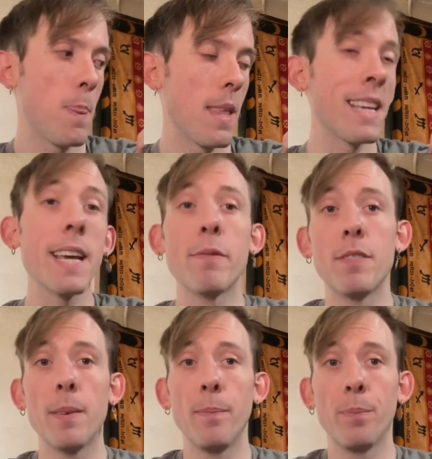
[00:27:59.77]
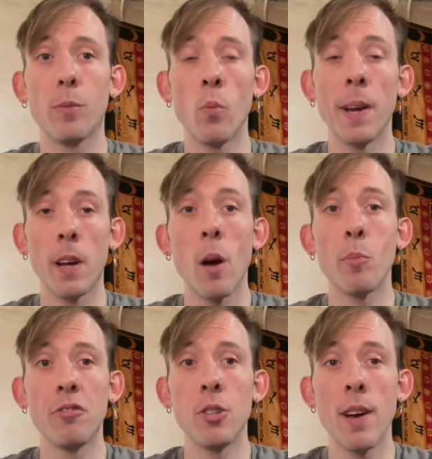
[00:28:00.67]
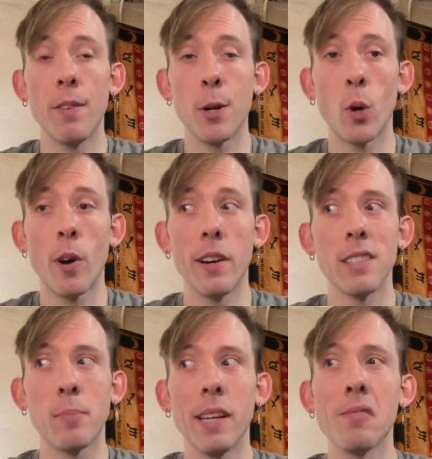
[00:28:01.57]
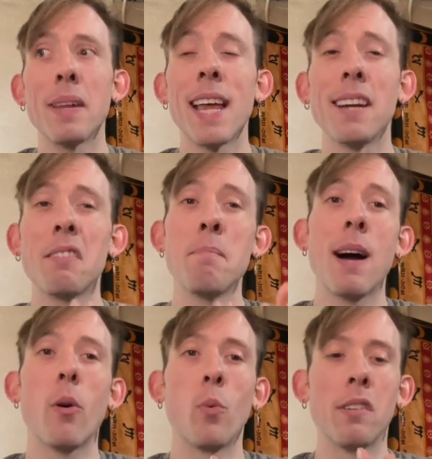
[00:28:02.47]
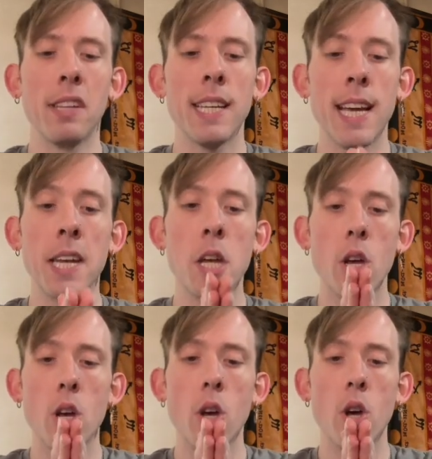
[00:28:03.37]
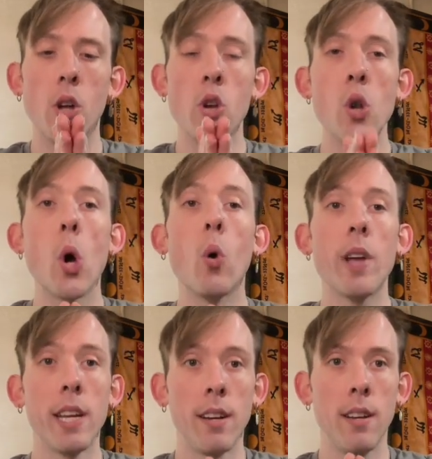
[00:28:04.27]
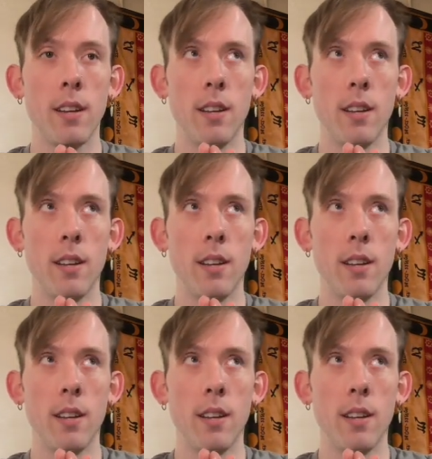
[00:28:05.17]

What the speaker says: gift when it comes to having an Aquarius placement, and it's about, once again, knowing